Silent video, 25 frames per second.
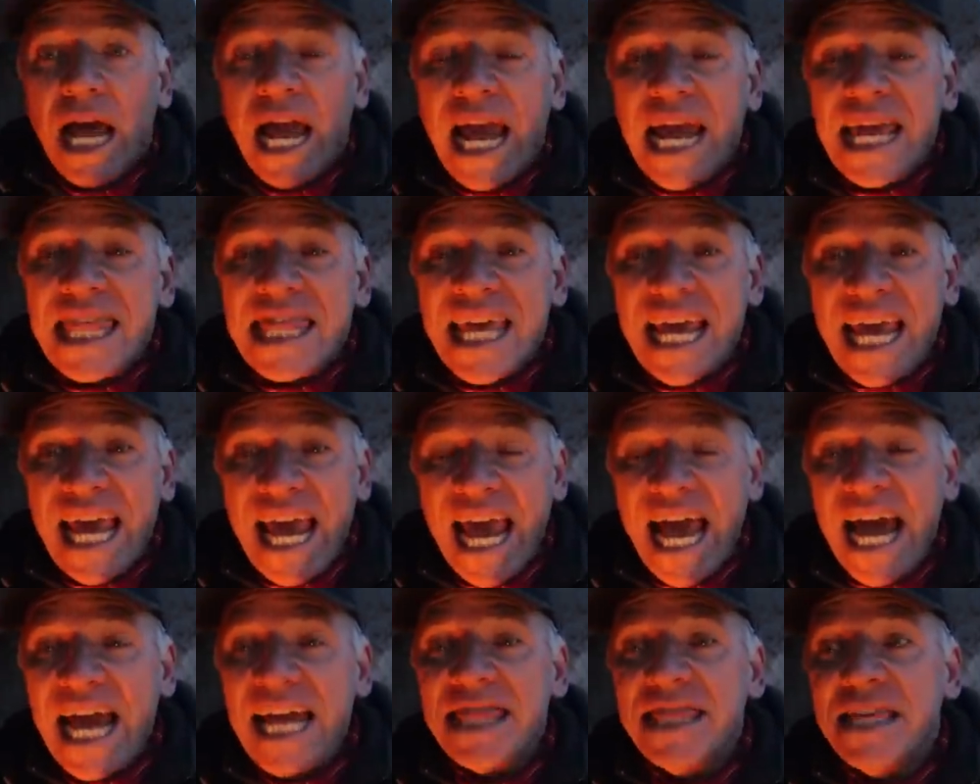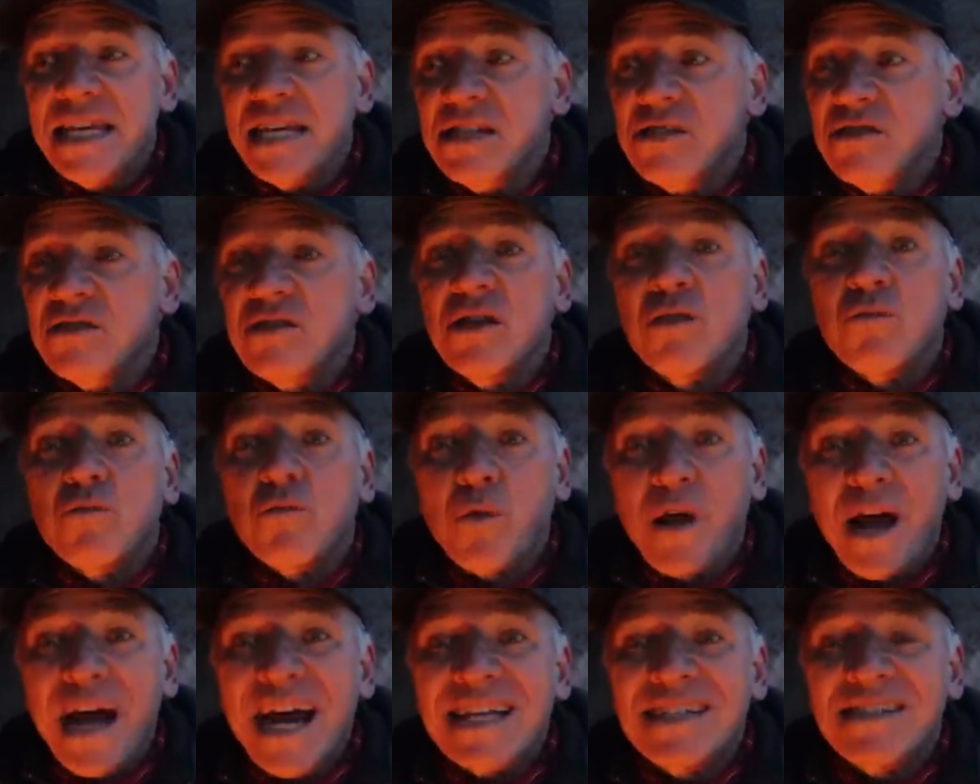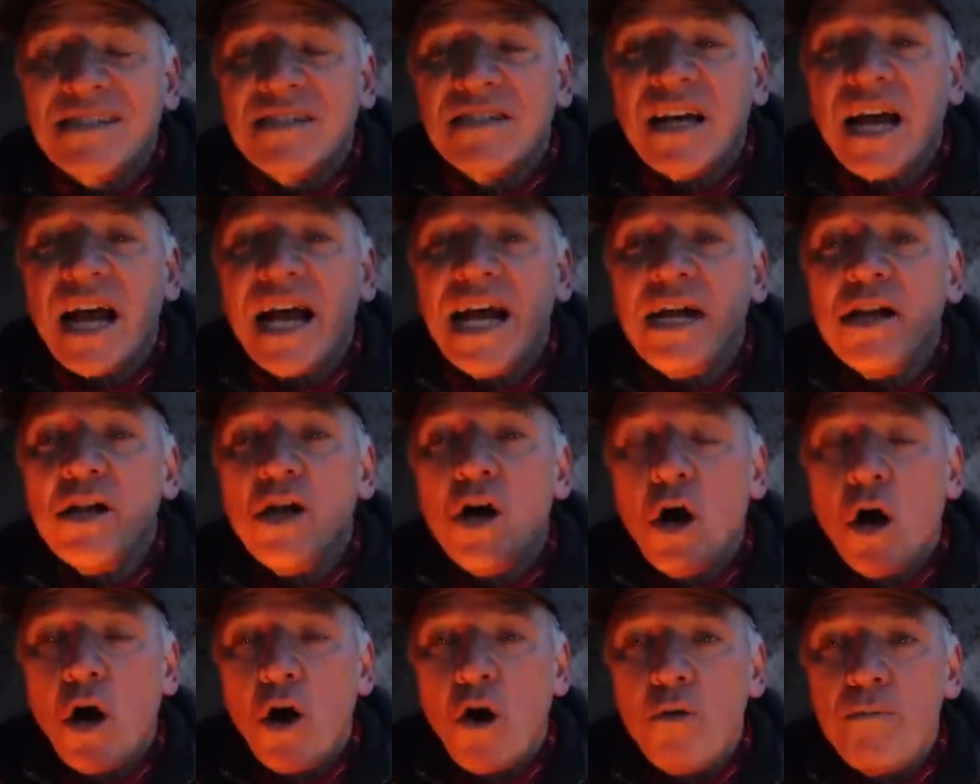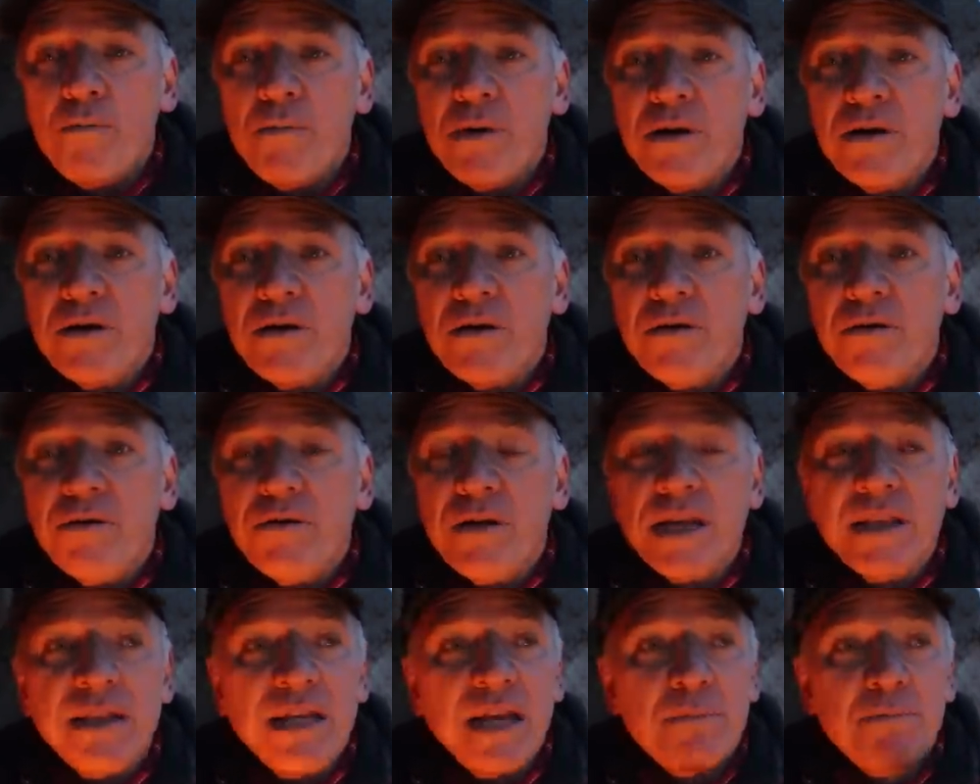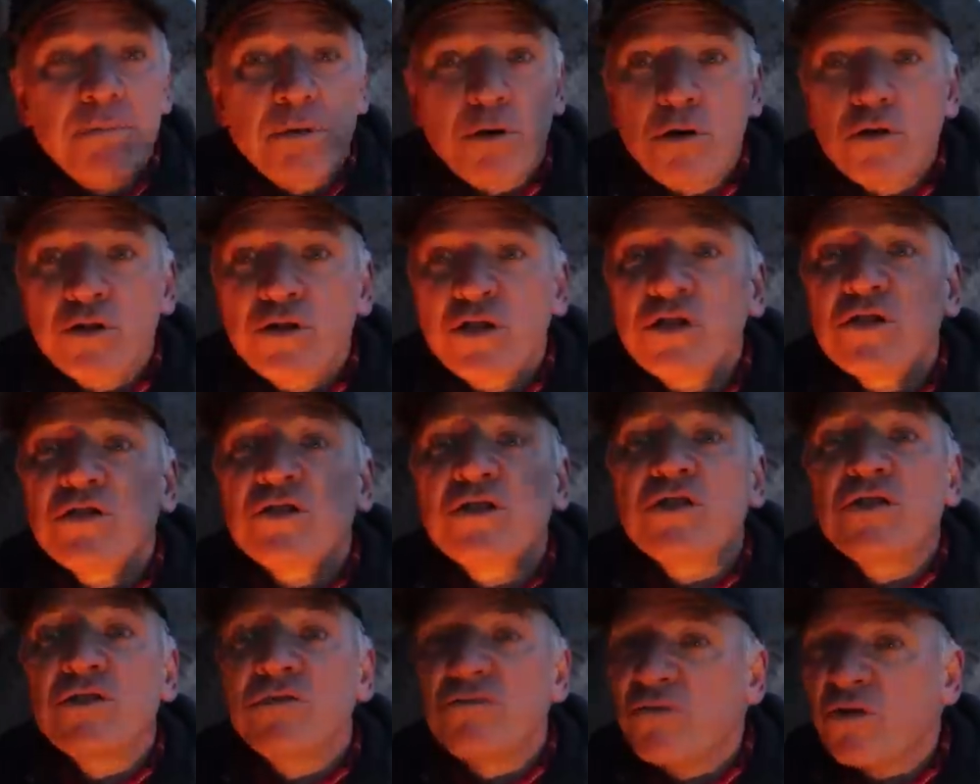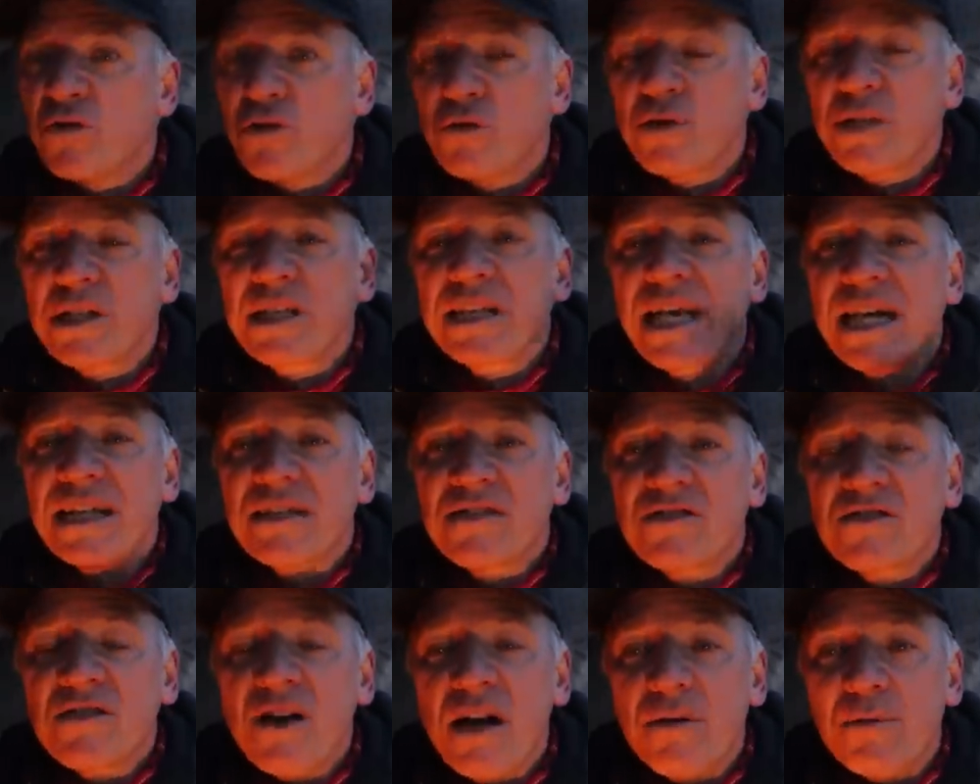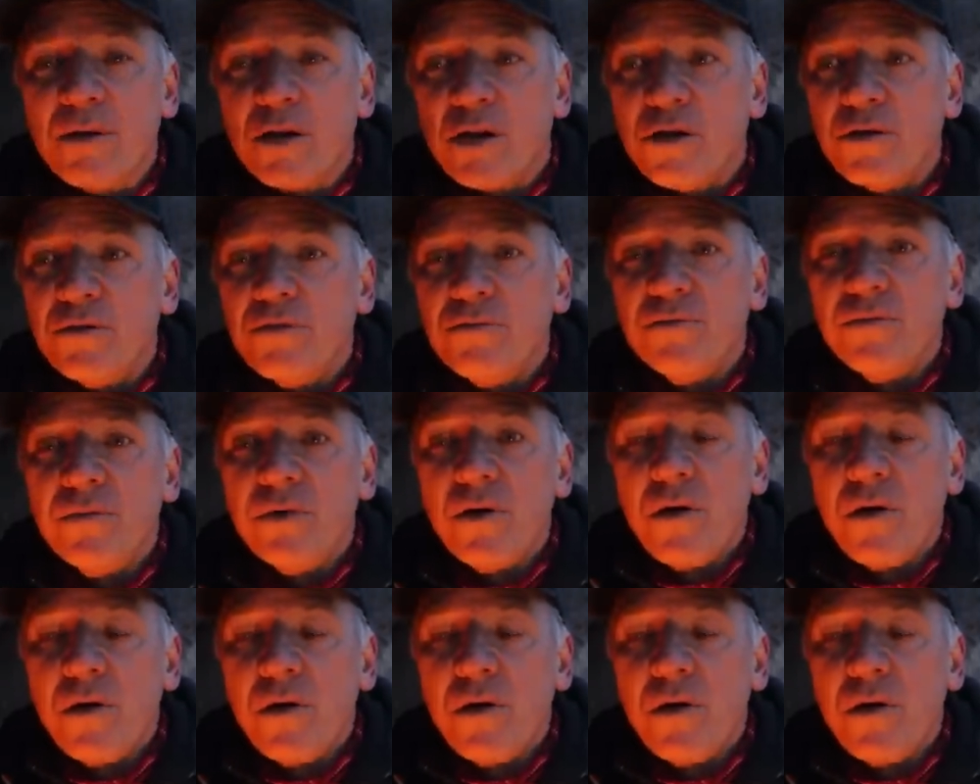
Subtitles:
And they had this ranch style home that they purchased early that summer.